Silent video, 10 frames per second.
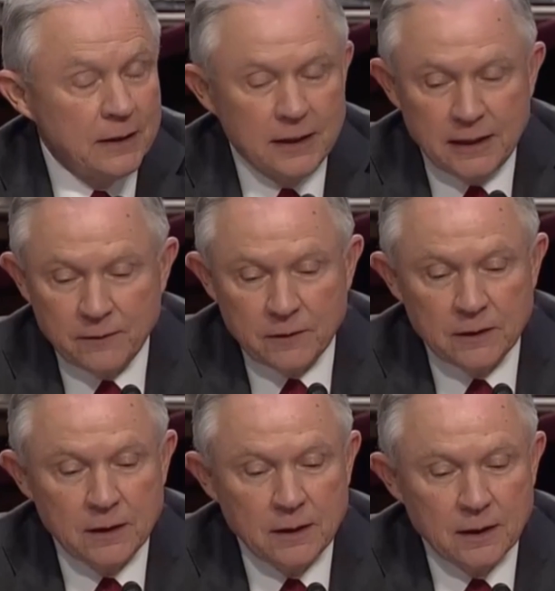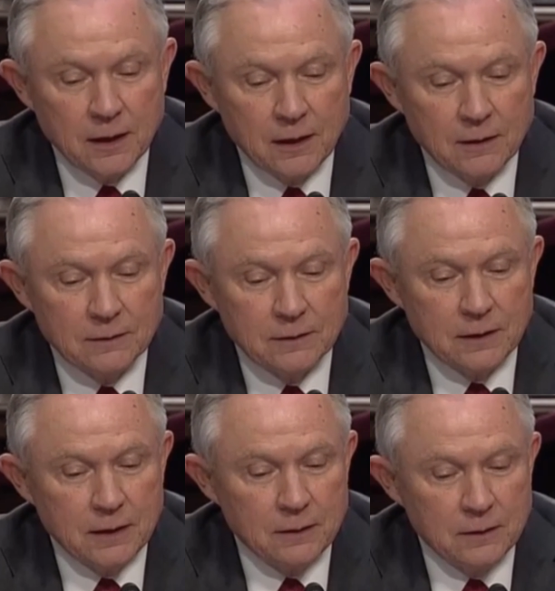even
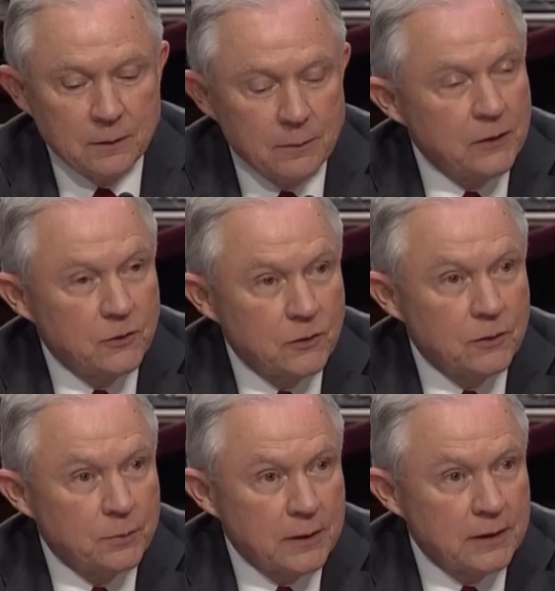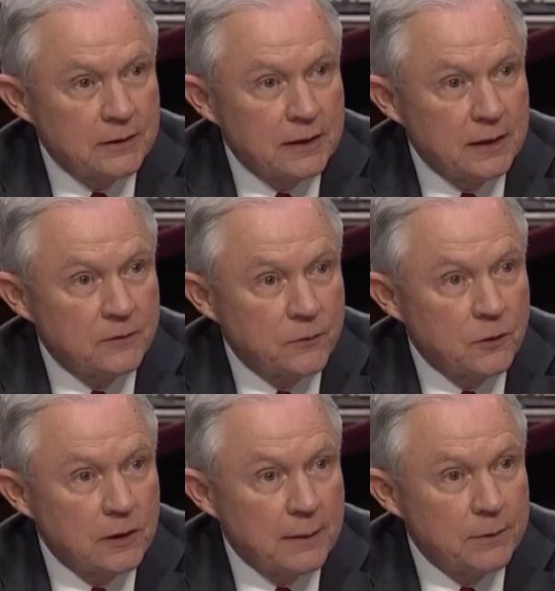and to make sure the President has
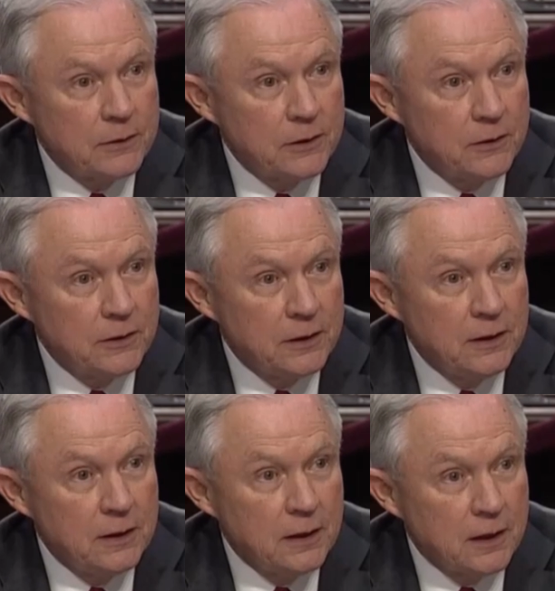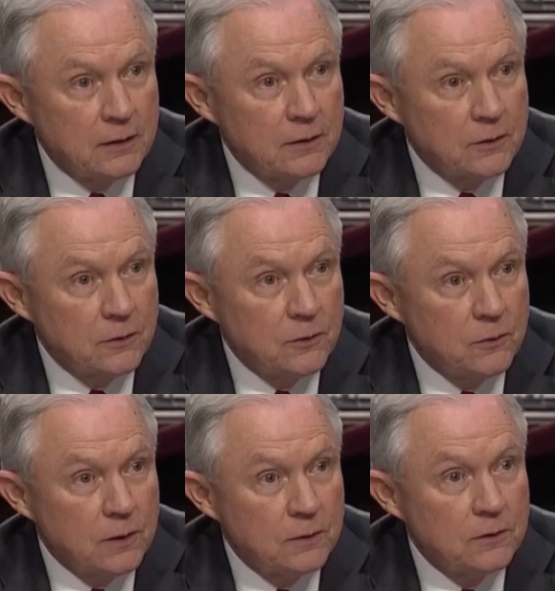full opportunity
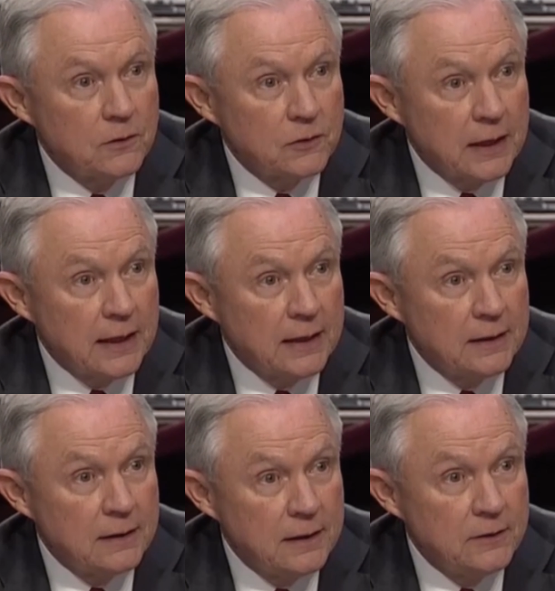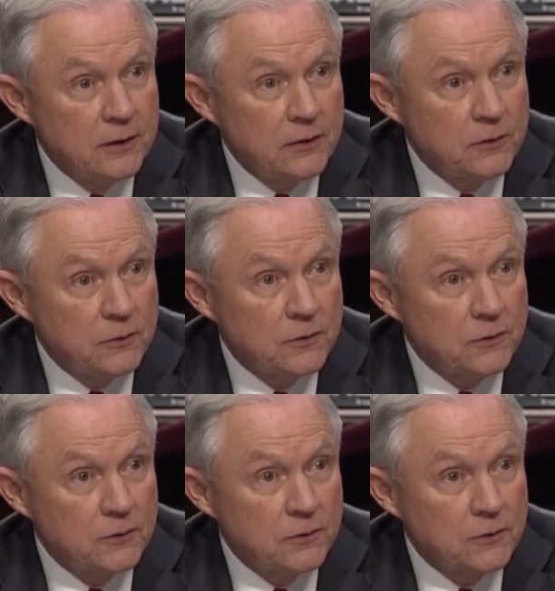to decide these issues.